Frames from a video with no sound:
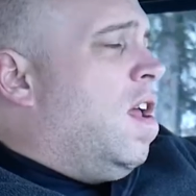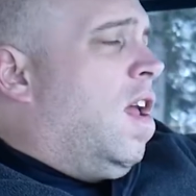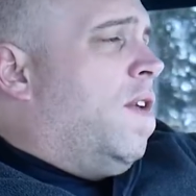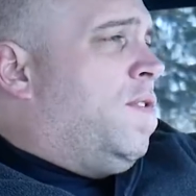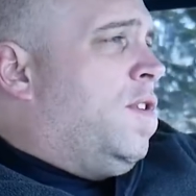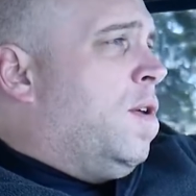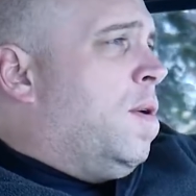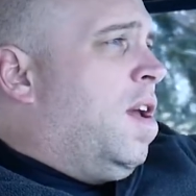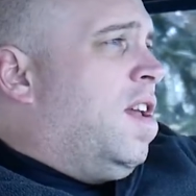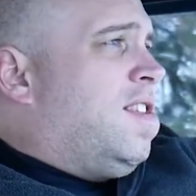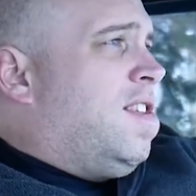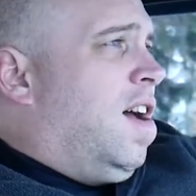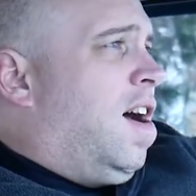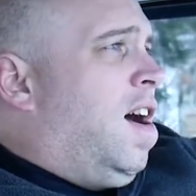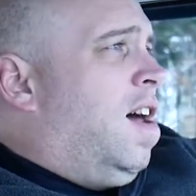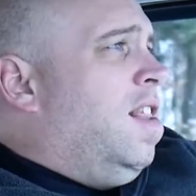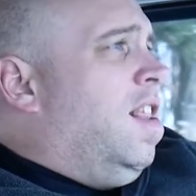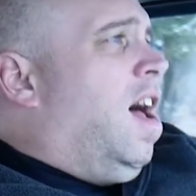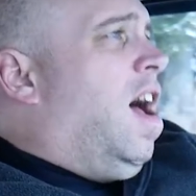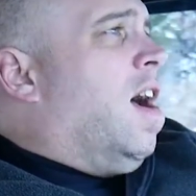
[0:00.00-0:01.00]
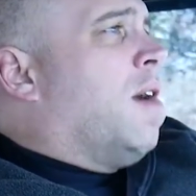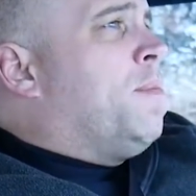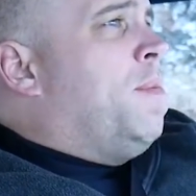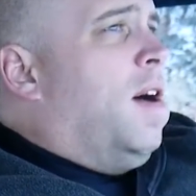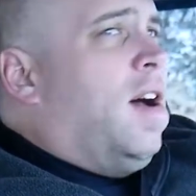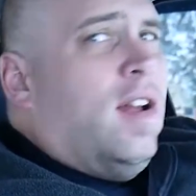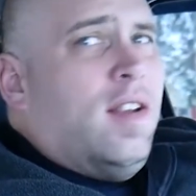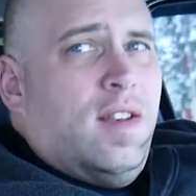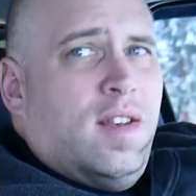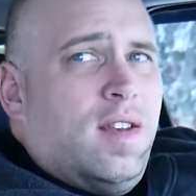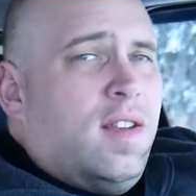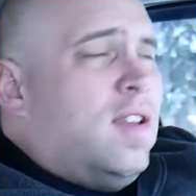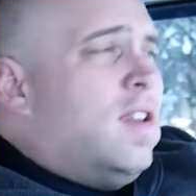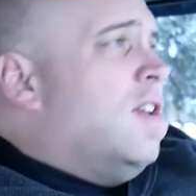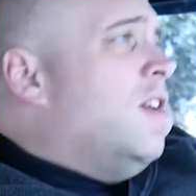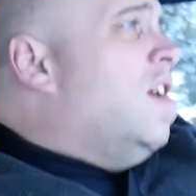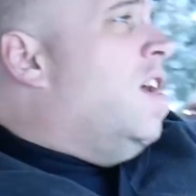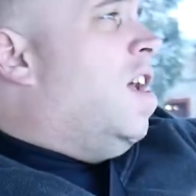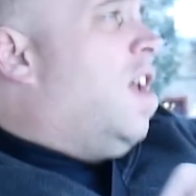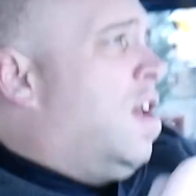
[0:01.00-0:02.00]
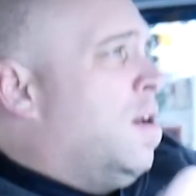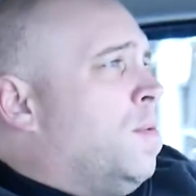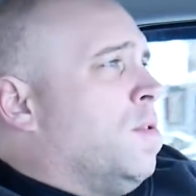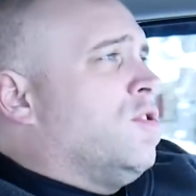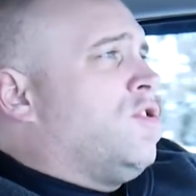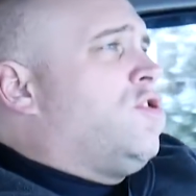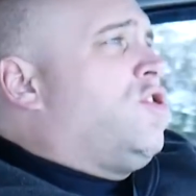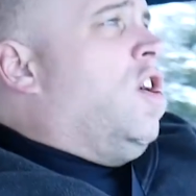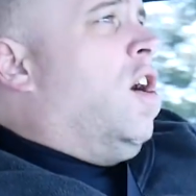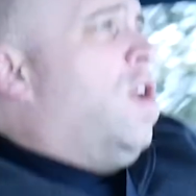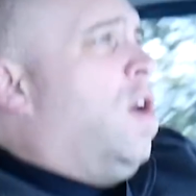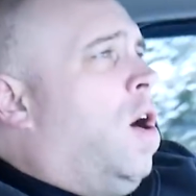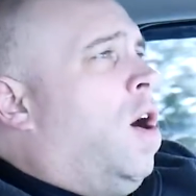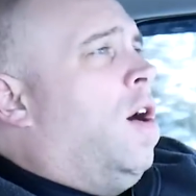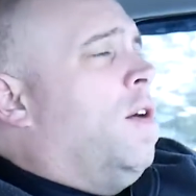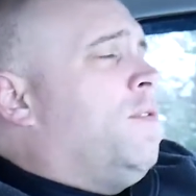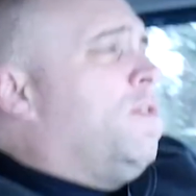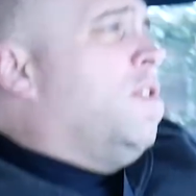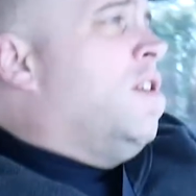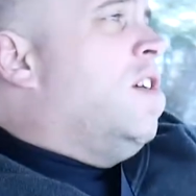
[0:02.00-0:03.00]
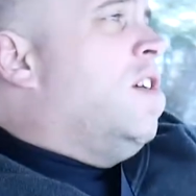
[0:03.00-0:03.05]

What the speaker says: If you hit the unlock button, it will shut off.